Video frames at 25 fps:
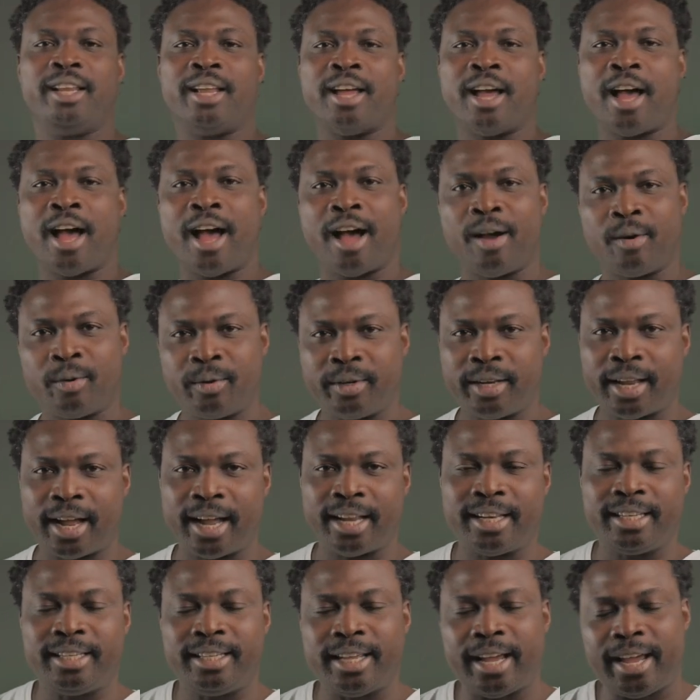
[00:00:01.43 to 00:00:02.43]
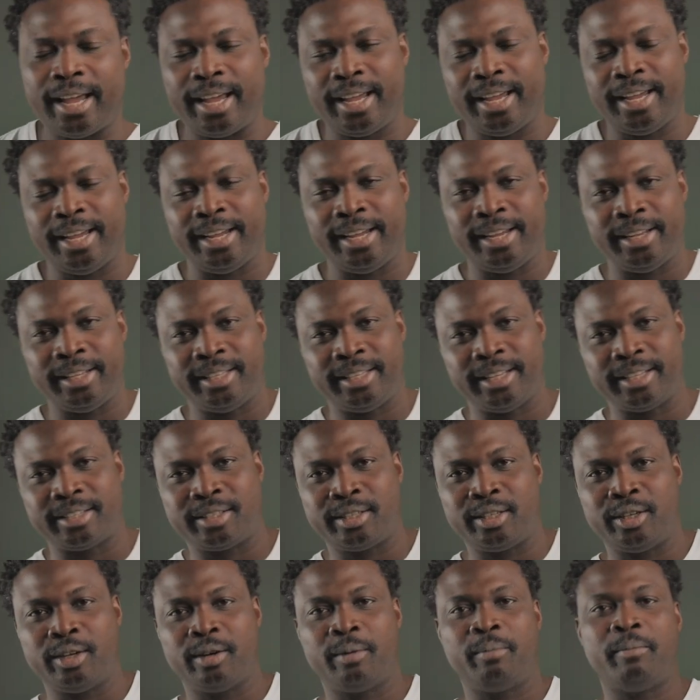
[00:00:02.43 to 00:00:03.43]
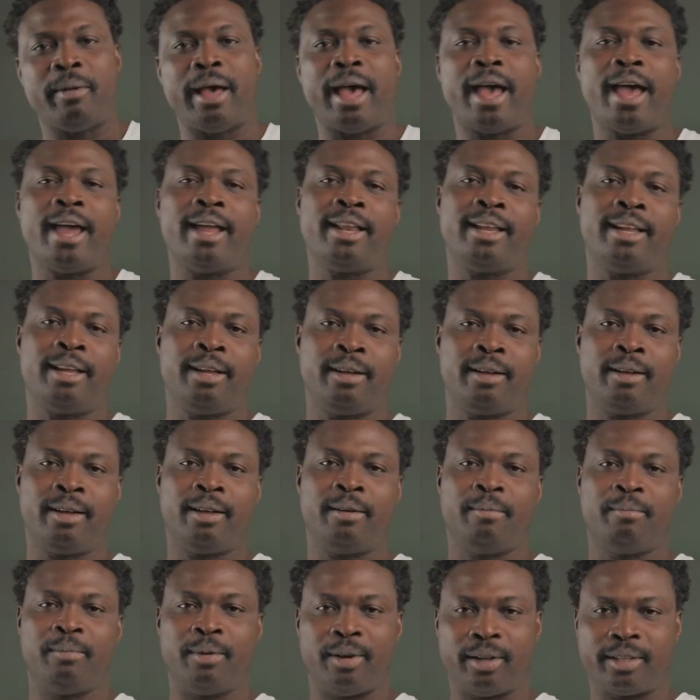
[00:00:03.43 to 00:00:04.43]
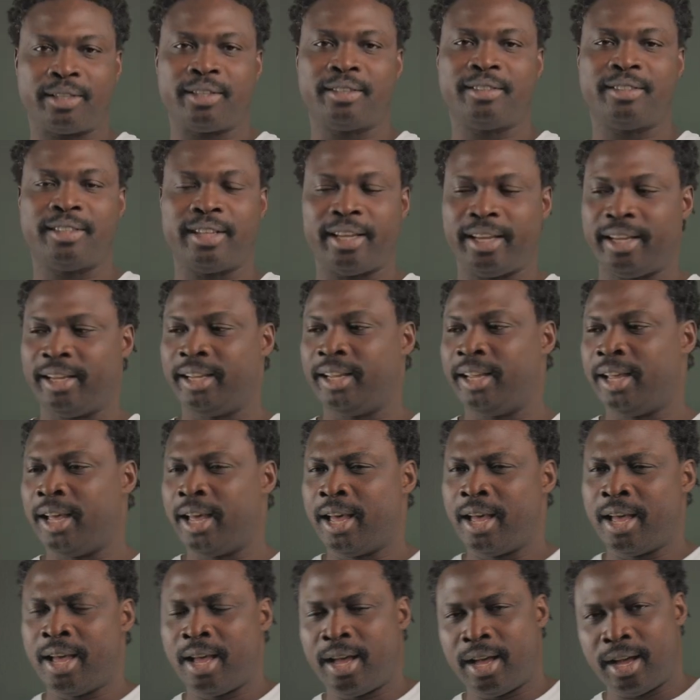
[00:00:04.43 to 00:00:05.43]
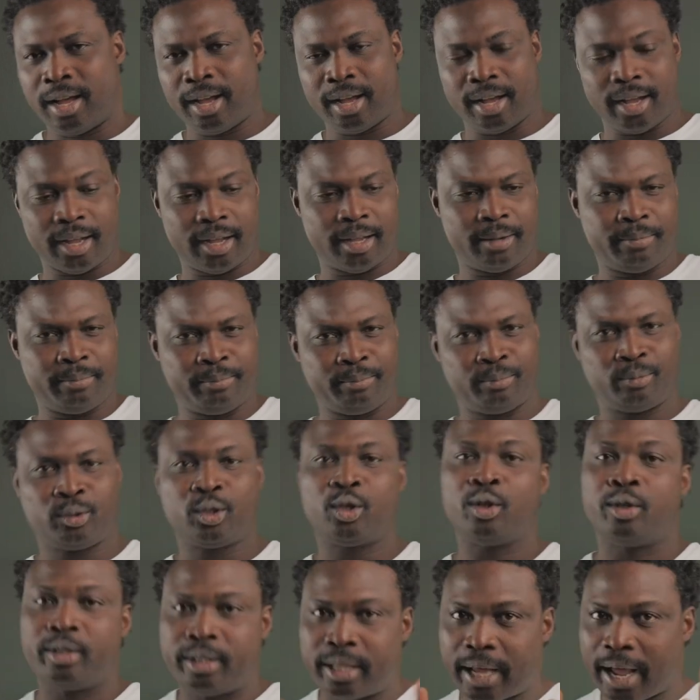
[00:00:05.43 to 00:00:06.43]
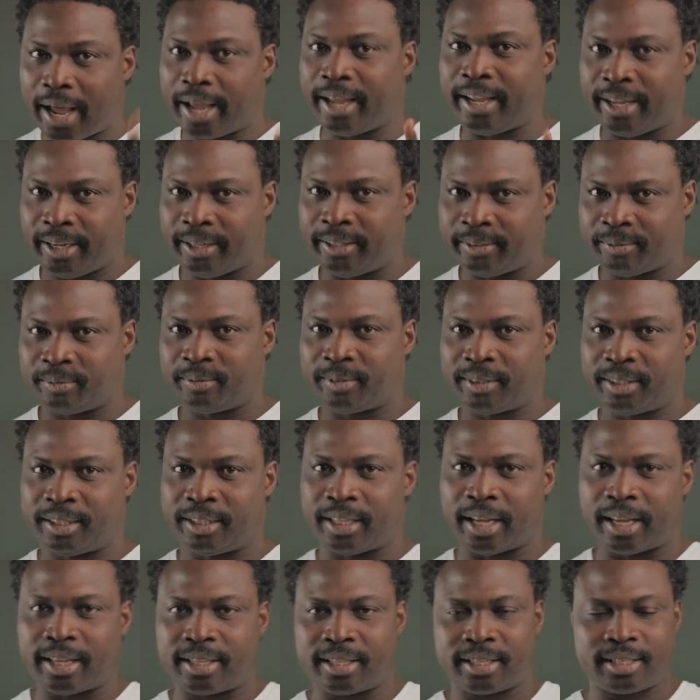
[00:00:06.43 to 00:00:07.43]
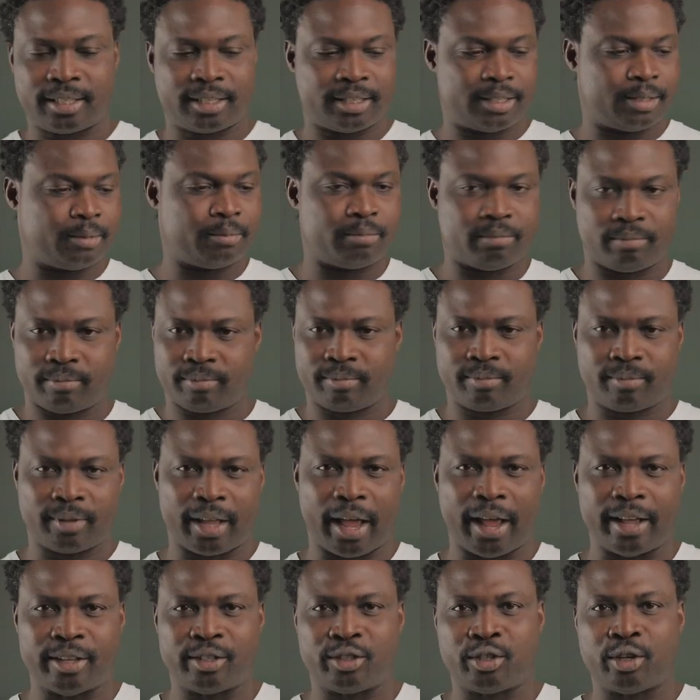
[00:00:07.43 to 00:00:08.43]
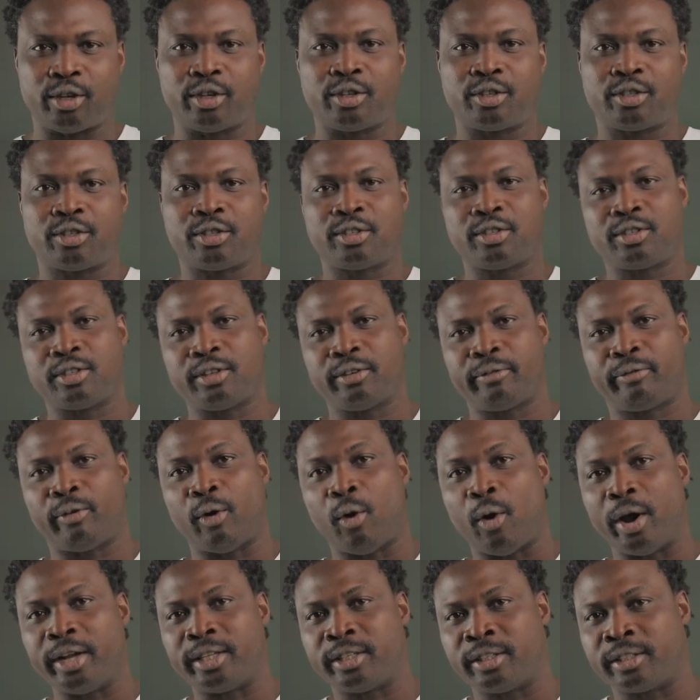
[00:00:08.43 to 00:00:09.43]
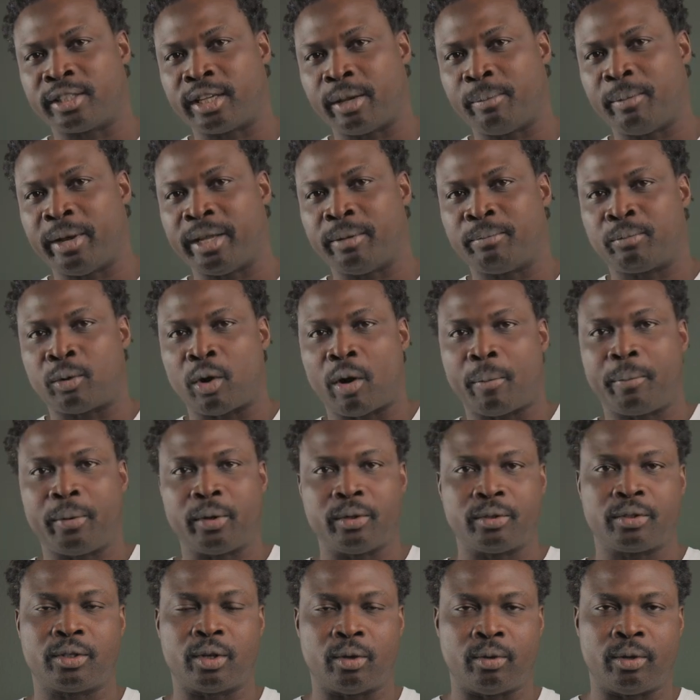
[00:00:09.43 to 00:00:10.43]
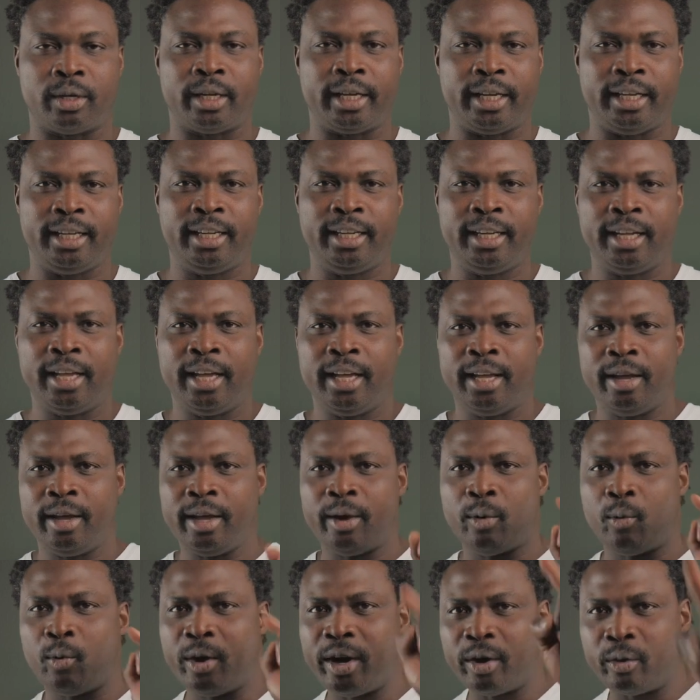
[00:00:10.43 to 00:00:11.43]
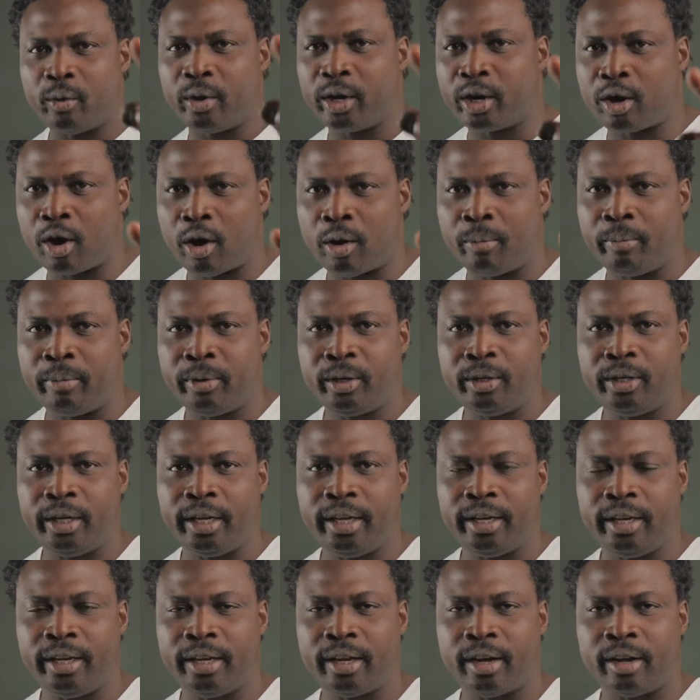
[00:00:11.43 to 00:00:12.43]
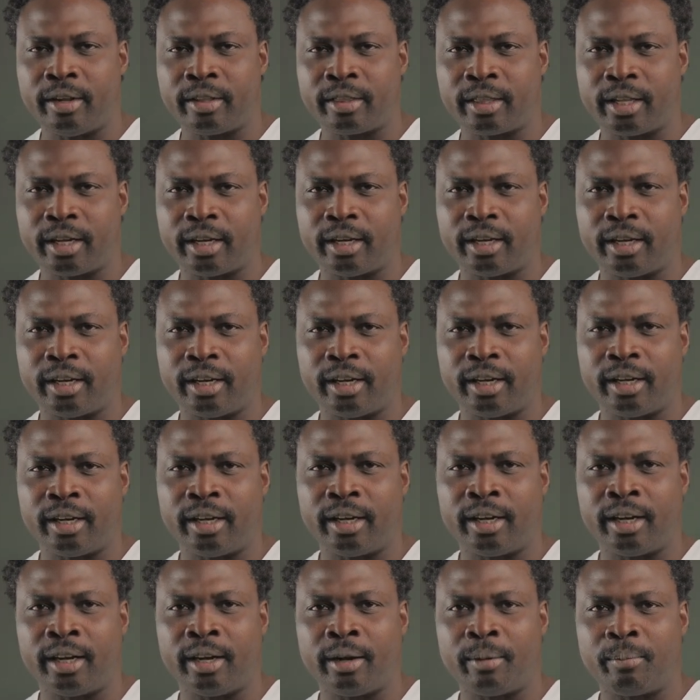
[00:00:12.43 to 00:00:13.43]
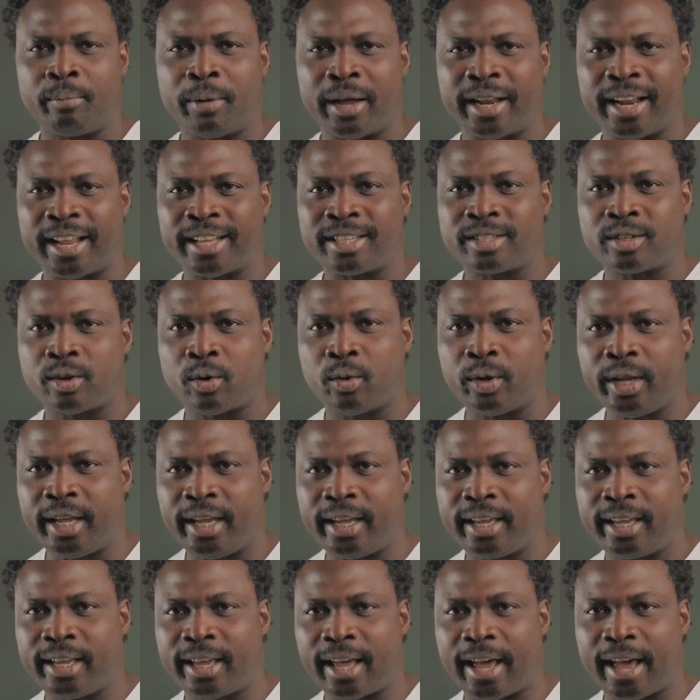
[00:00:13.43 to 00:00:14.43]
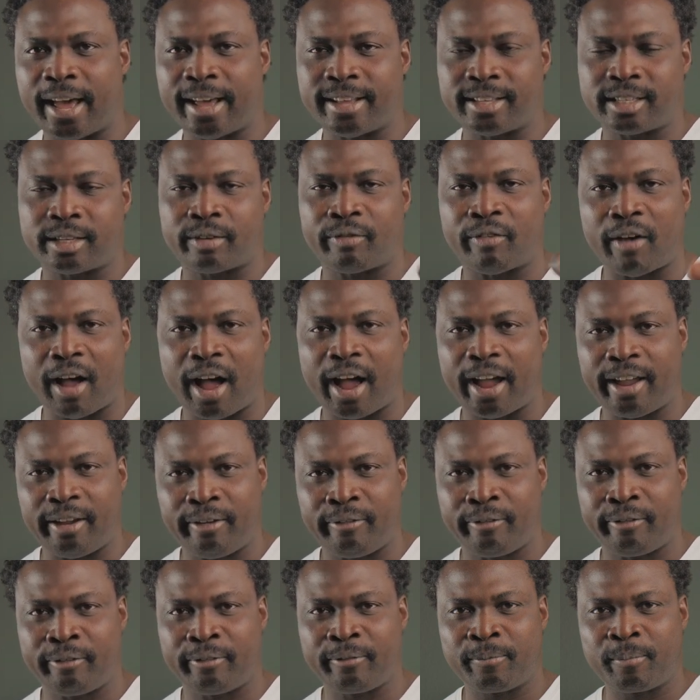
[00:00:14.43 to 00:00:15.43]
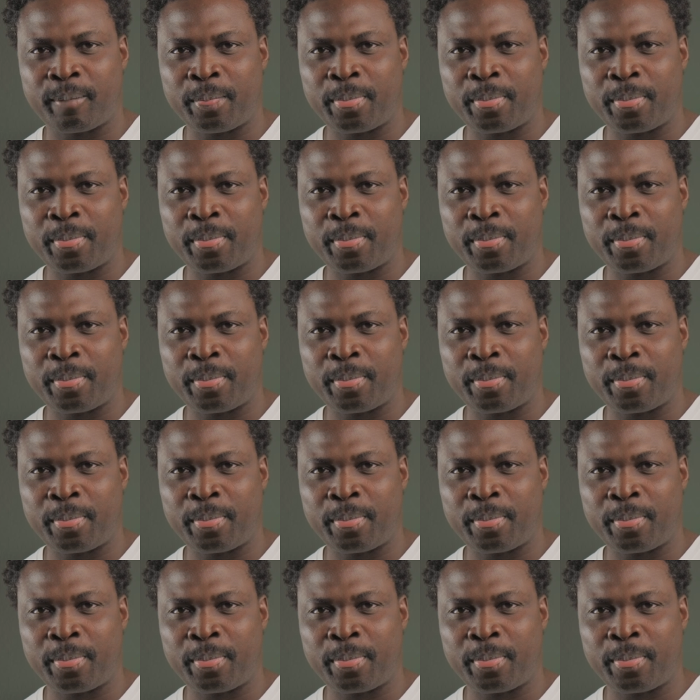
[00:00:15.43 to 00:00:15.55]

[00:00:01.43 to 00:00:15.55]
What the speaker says: How na day? This is your man, Motaze. Today, this is just for entertainment purpose only. We are recording on the Panasonic S5.